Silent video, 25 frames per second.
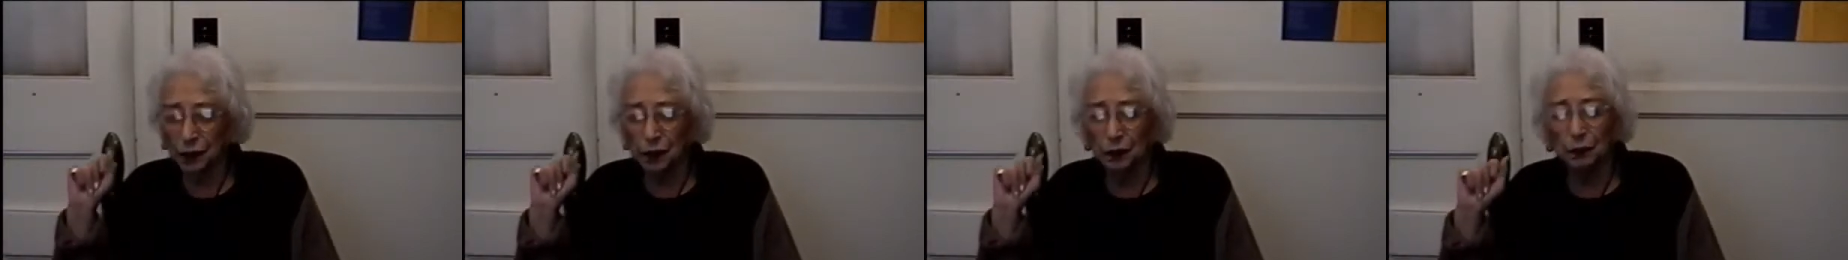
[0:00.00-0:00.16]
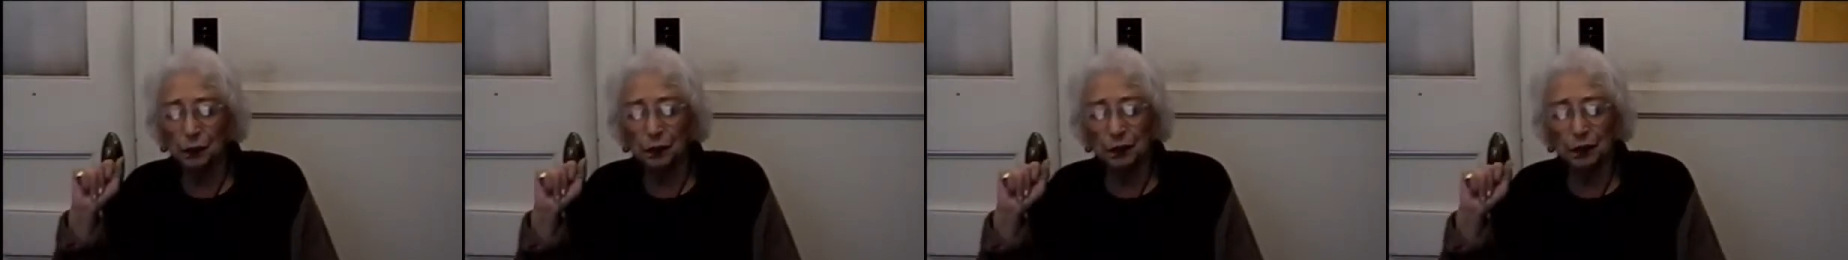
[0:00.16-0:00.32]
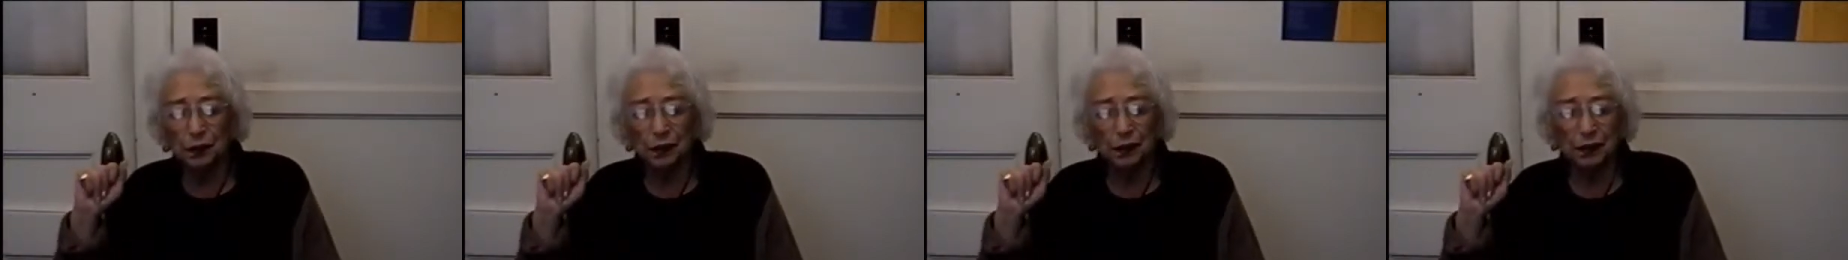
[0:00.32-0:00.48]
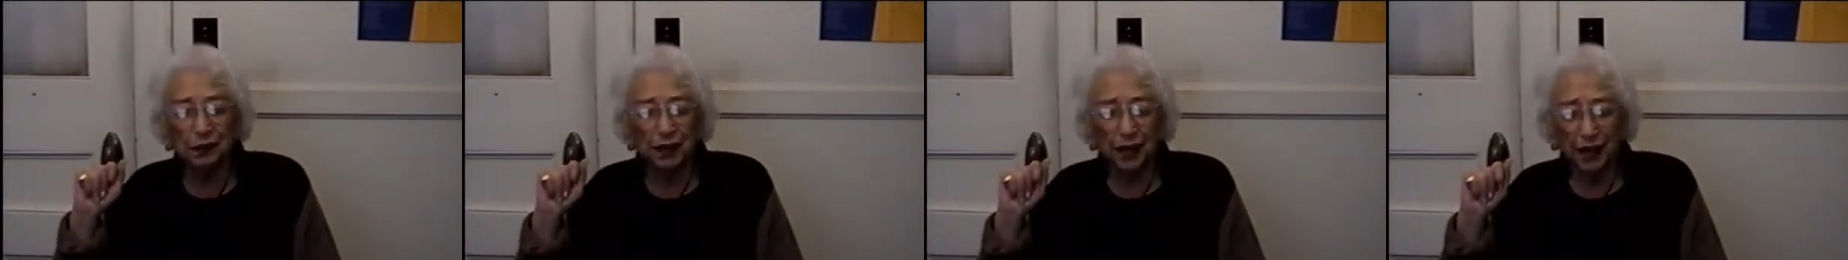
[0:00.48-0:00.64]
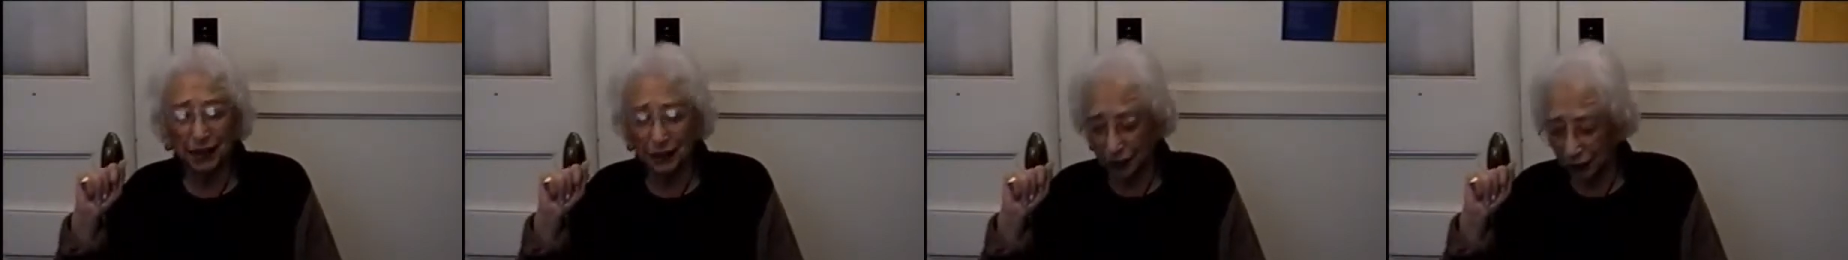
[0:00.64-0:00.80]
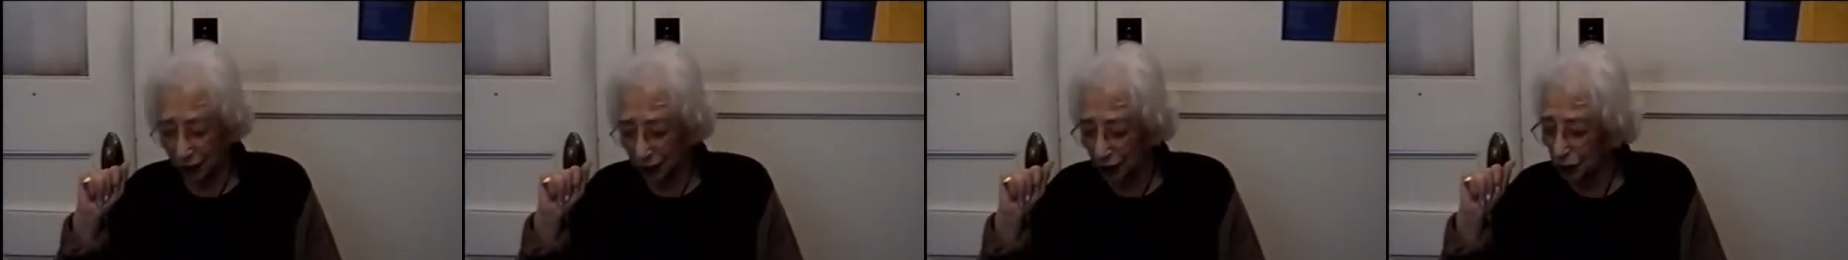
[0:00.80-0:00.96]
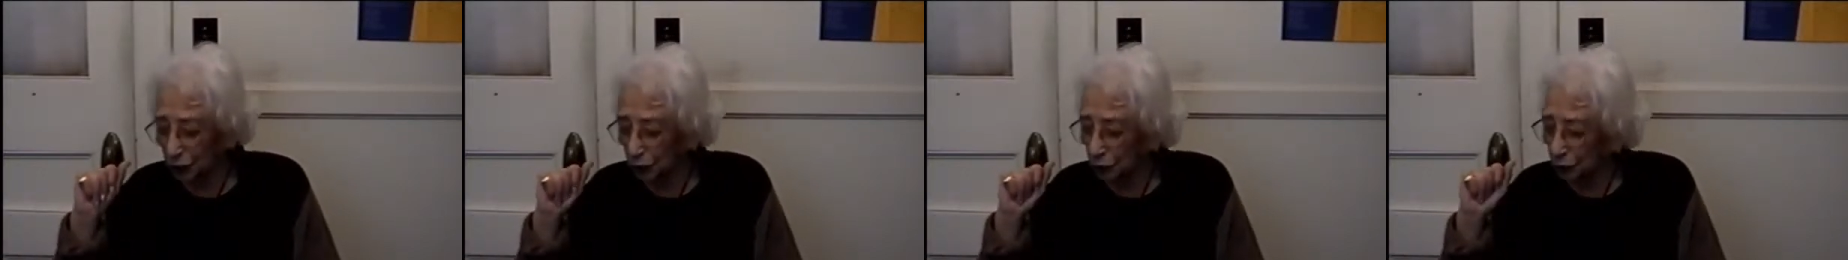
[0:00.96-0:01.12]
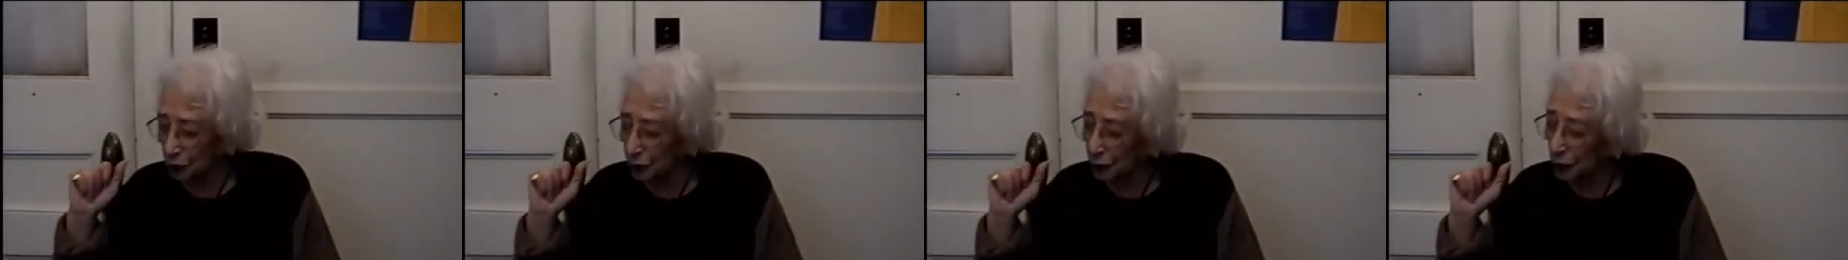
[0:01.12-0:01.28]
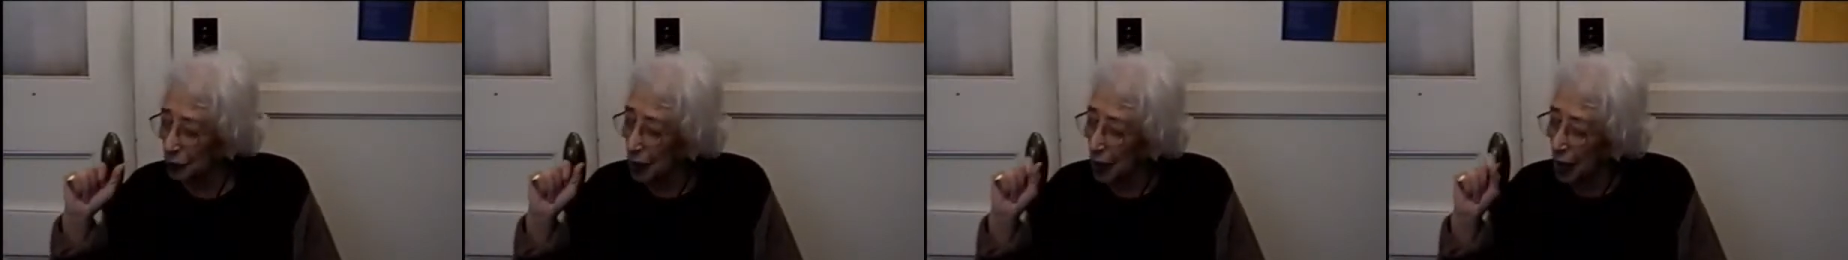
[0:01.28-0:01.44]
computer, as he's
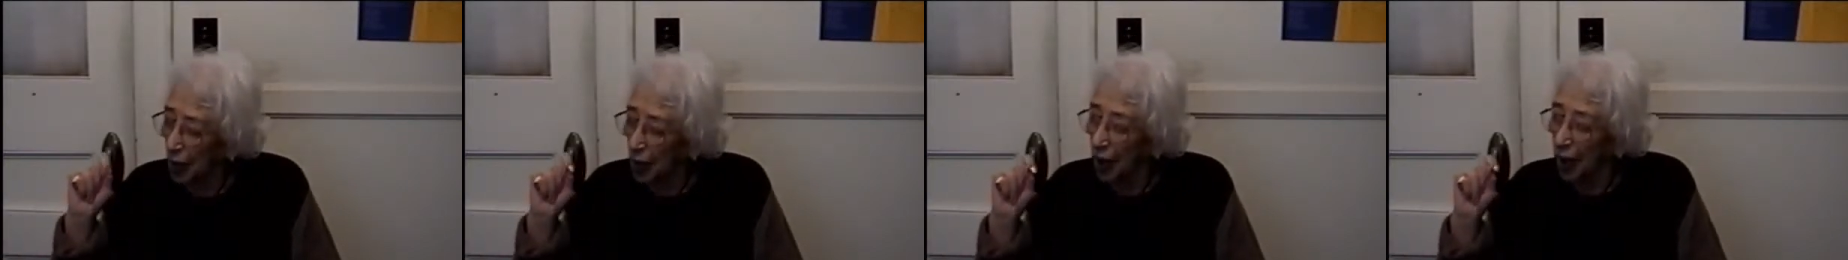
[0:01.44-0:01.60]
doing.